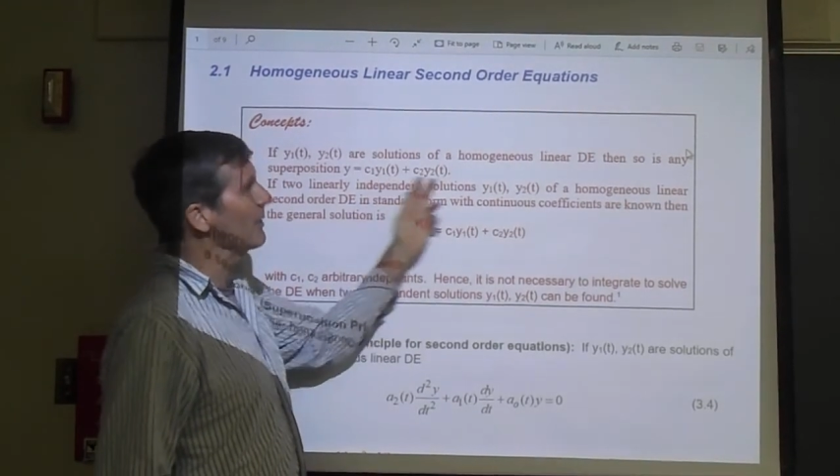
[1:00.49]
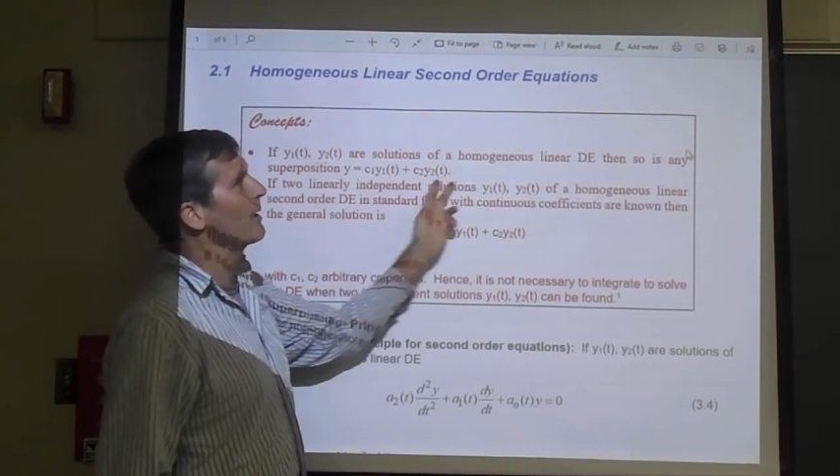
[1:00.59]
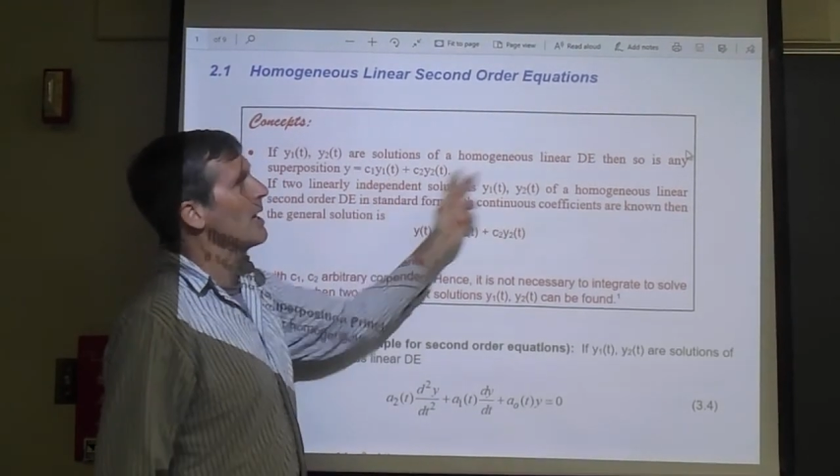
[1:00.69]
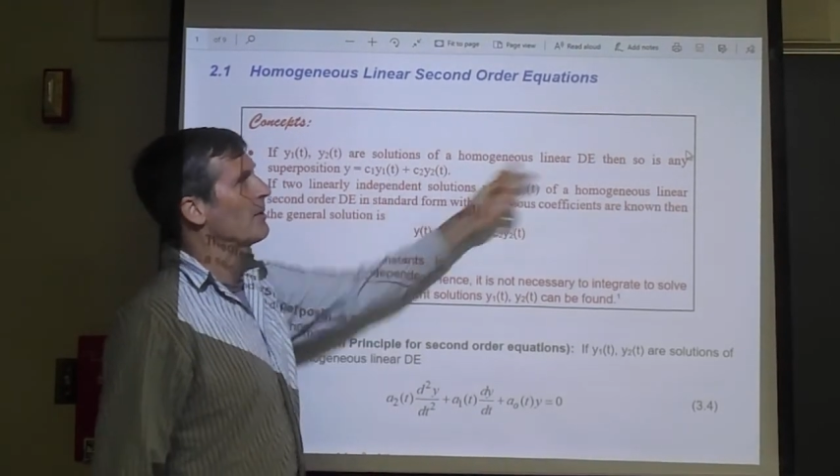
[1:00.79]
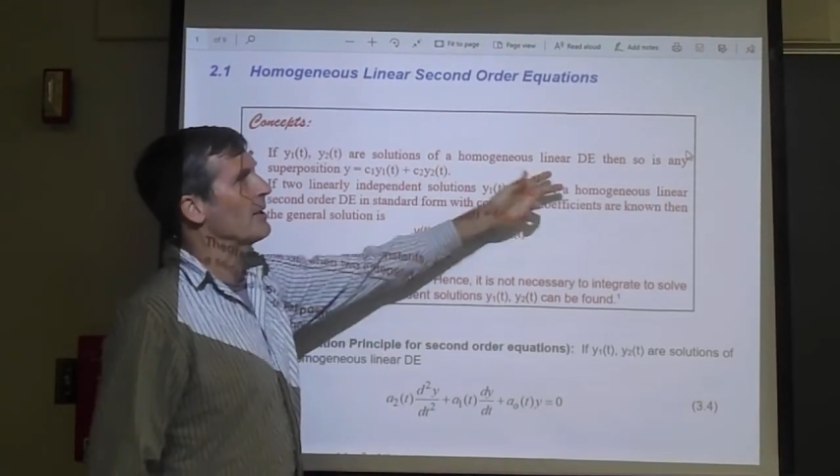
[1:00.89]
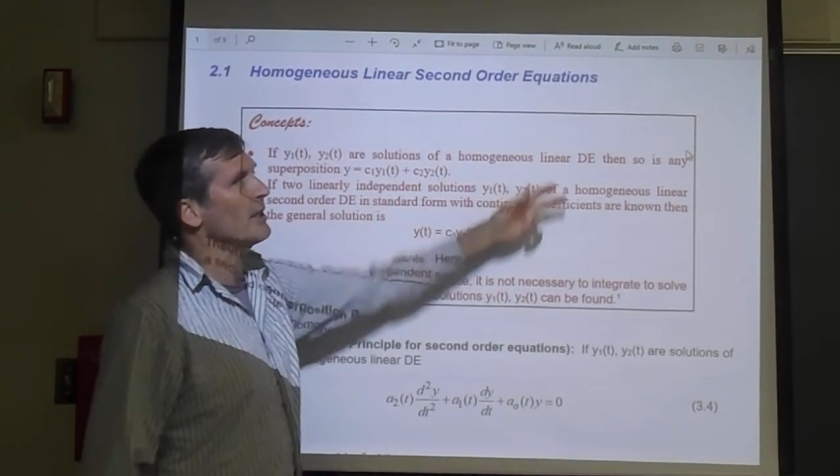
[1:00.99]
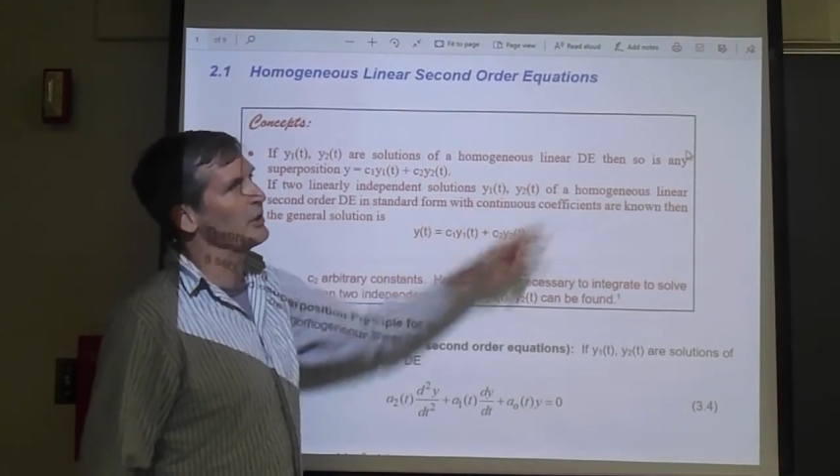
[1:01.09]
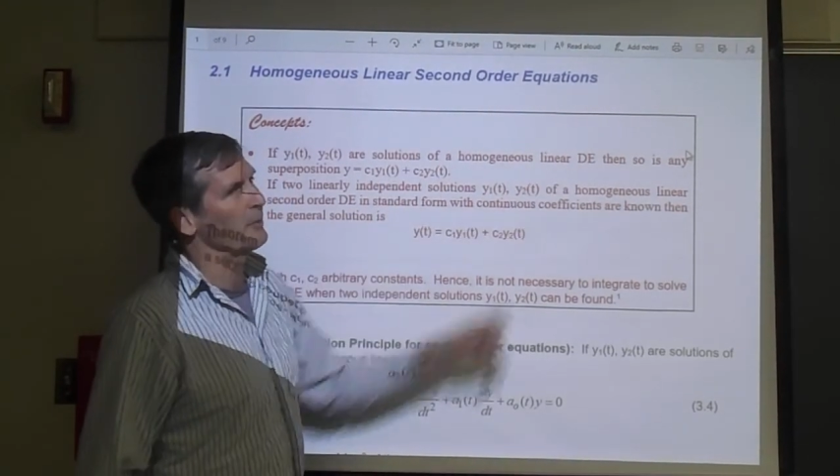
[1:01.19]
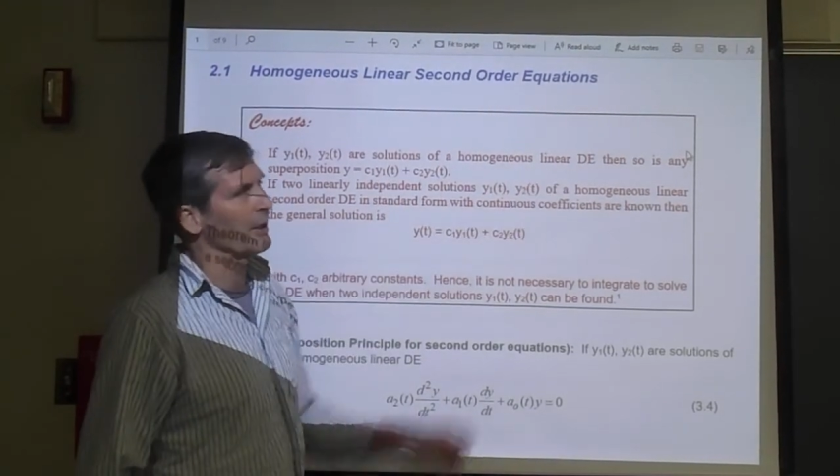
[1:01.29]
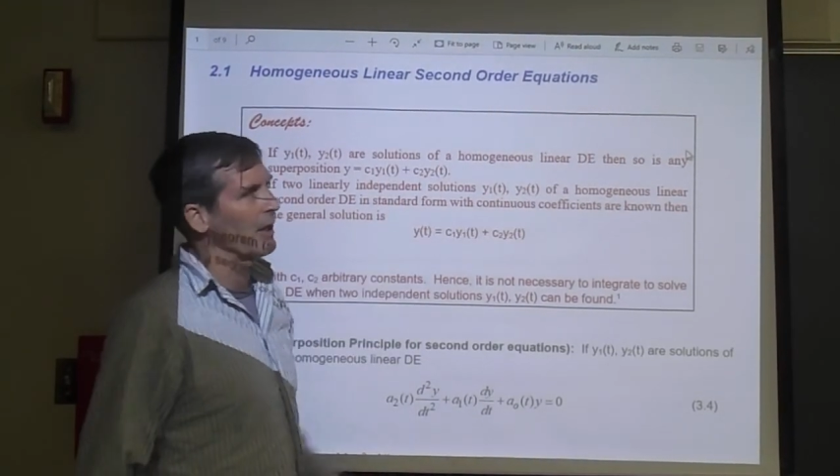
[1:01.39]

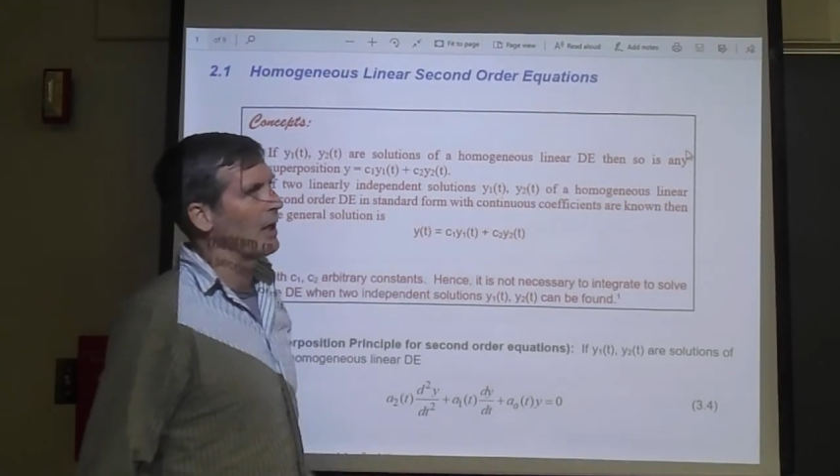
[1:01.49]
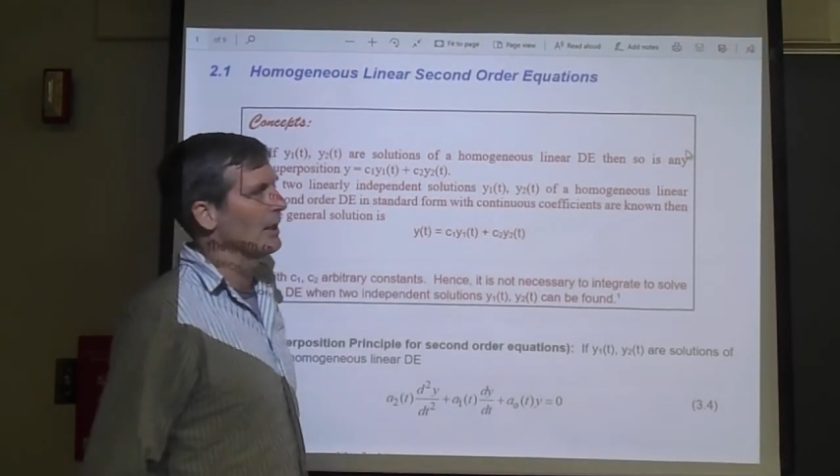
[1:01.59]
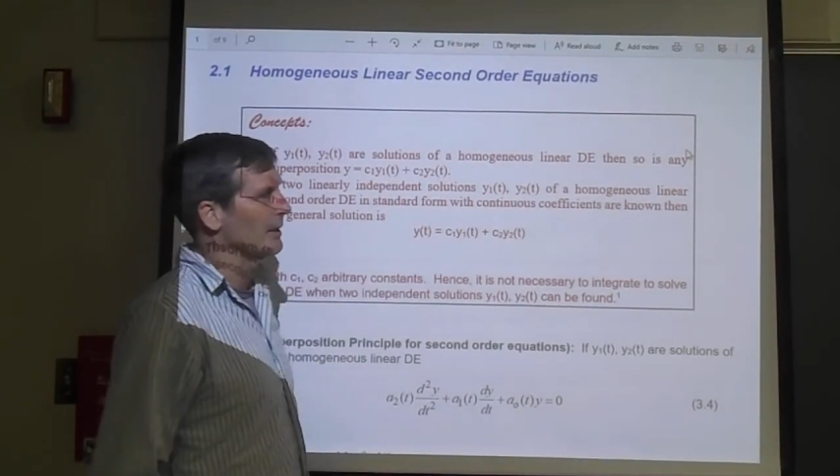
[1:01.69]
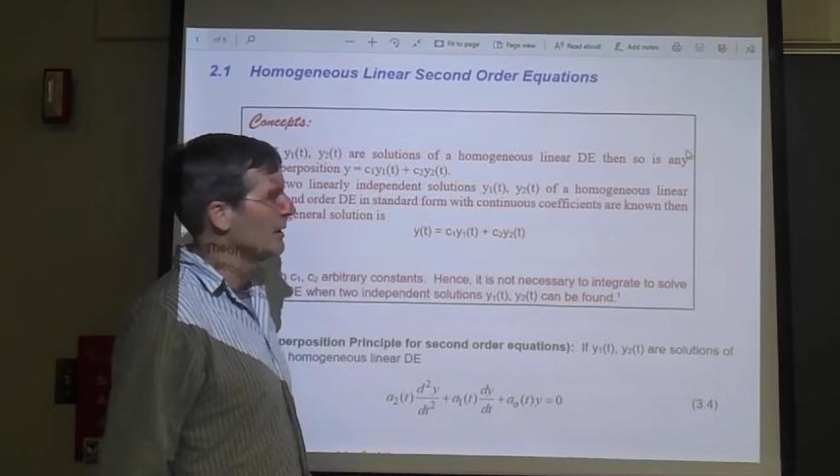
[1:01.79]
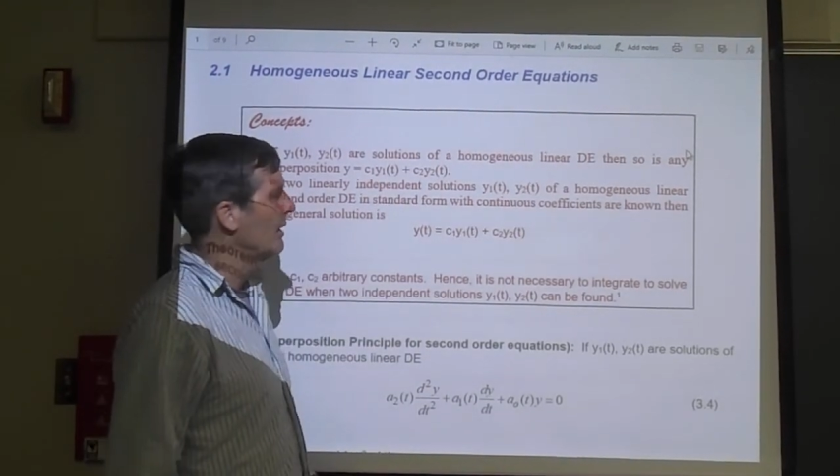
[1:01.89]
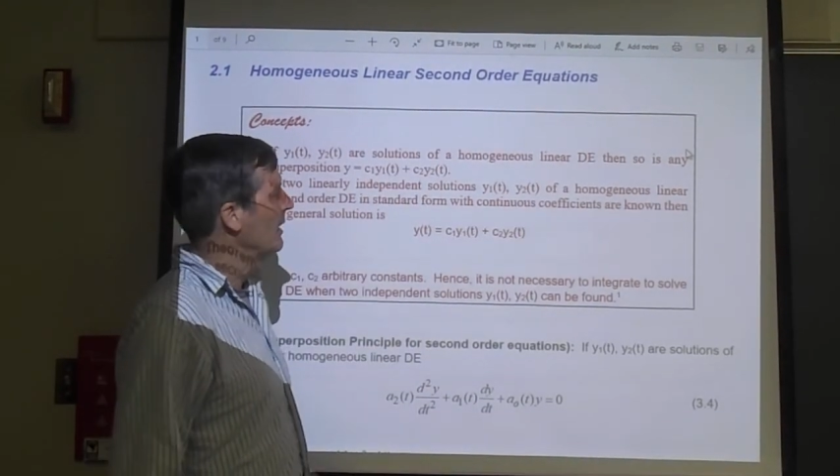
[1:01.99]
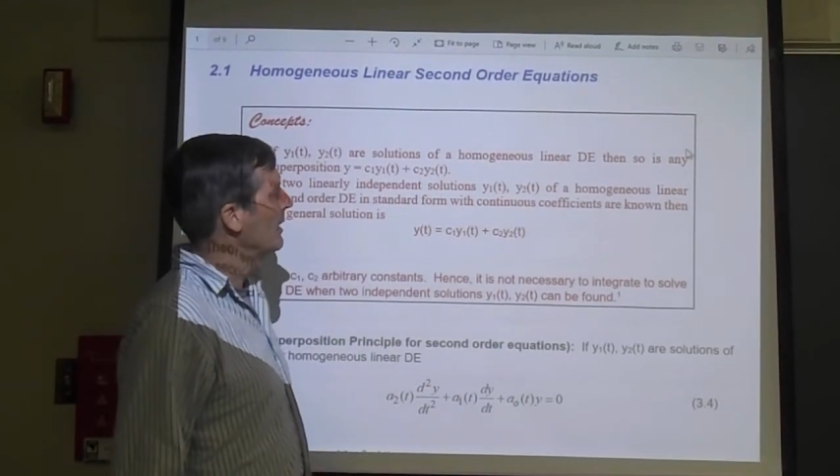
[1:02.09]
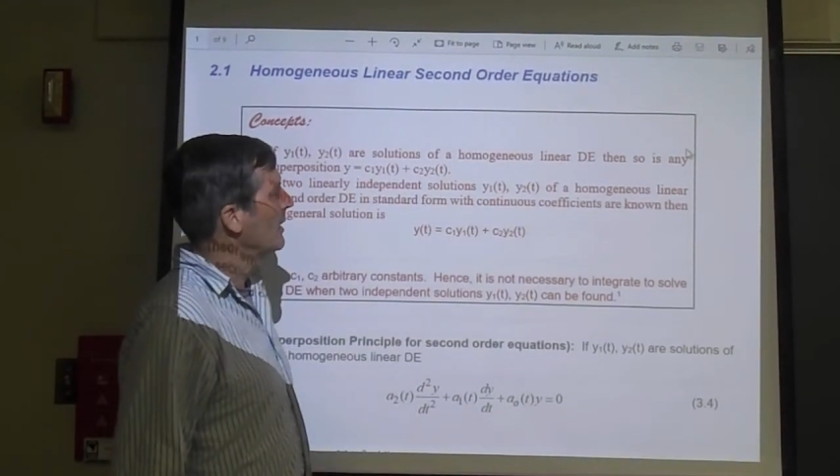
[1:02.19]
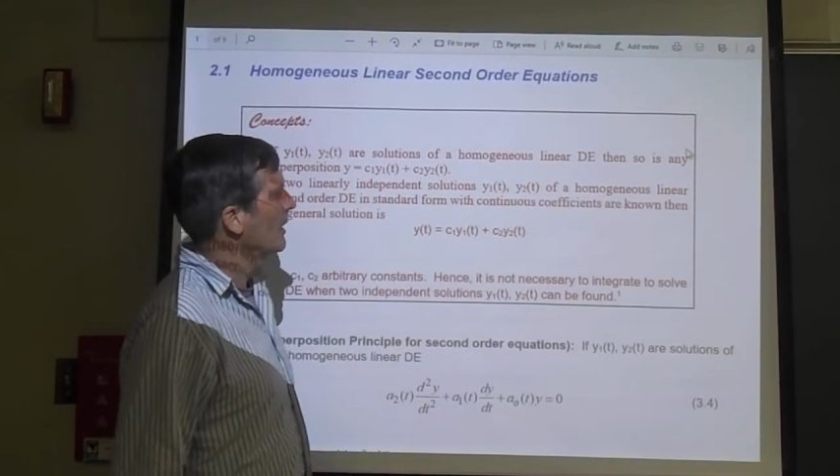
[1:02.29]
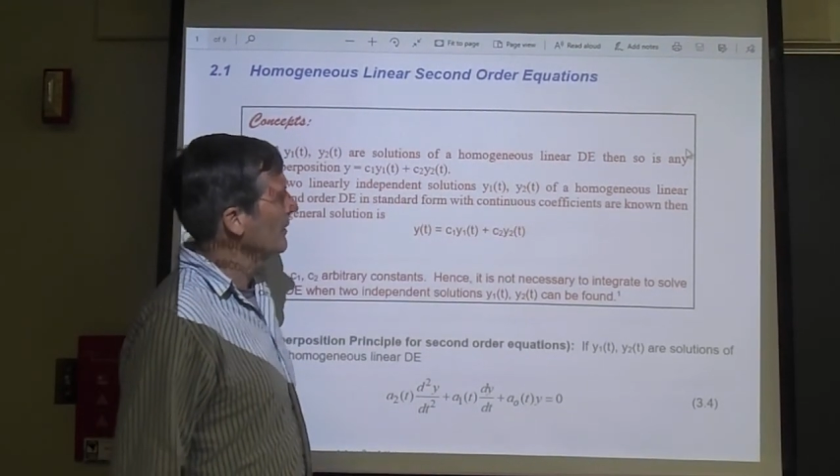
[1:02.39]
combination, we call it,
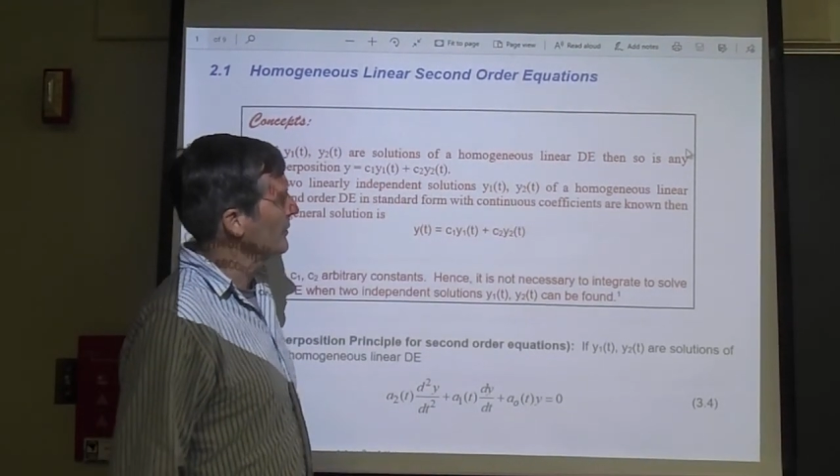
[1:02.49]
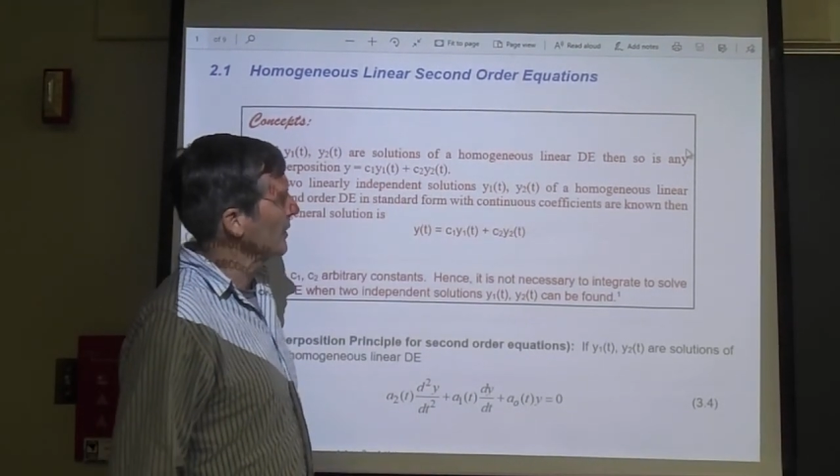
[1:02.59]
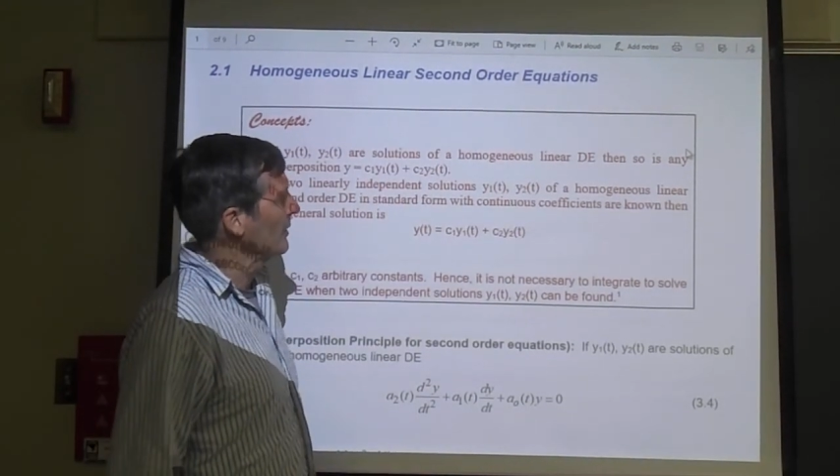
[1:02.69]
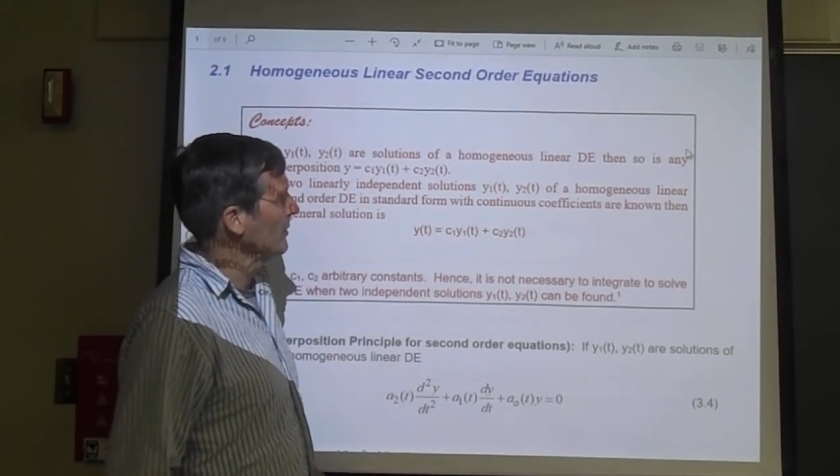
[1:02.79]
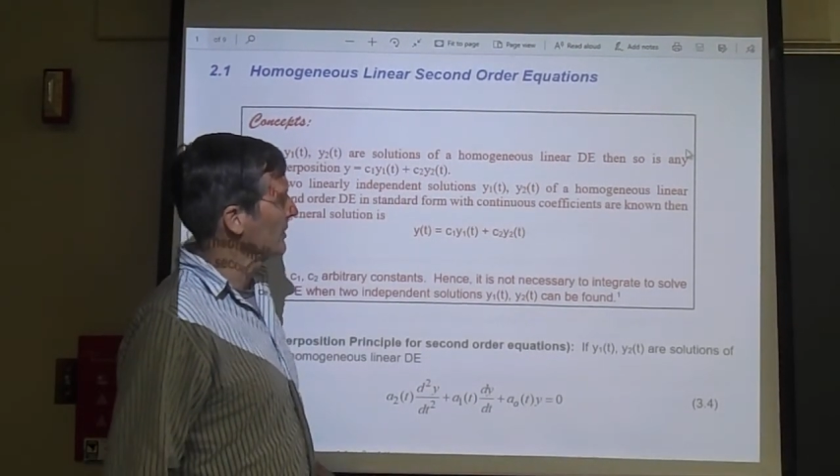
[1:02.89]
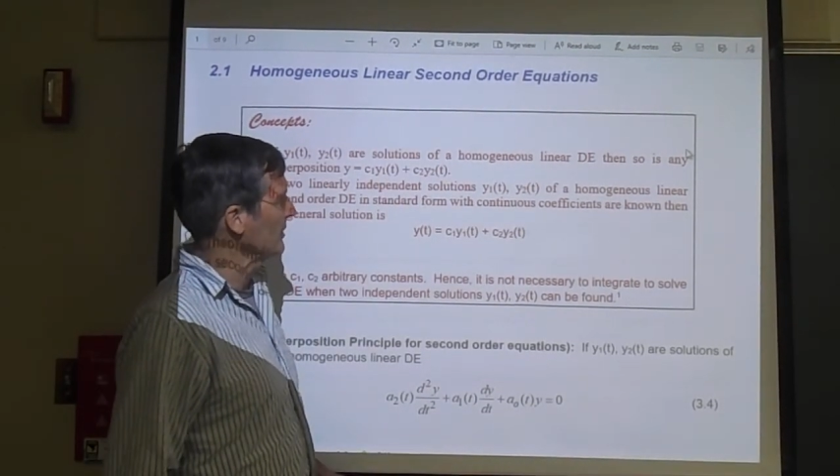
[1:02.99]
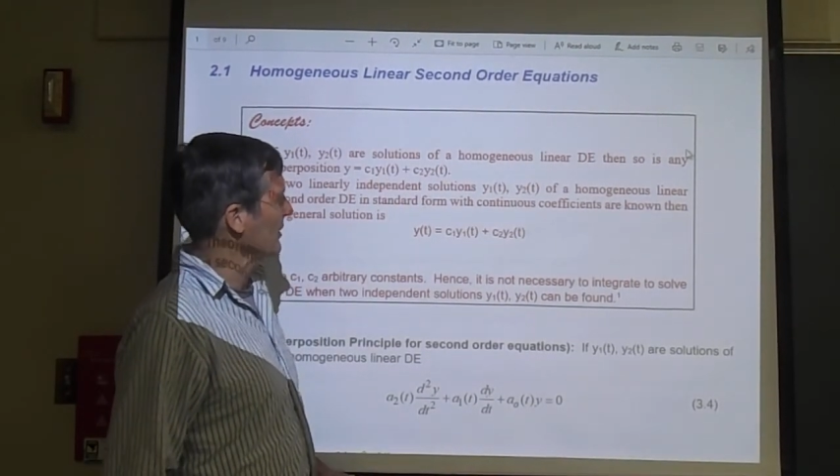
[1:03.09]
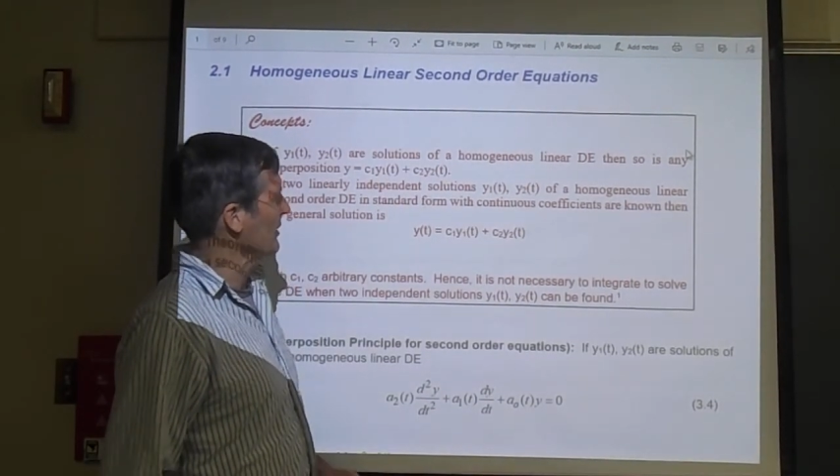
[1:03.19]
of solutions is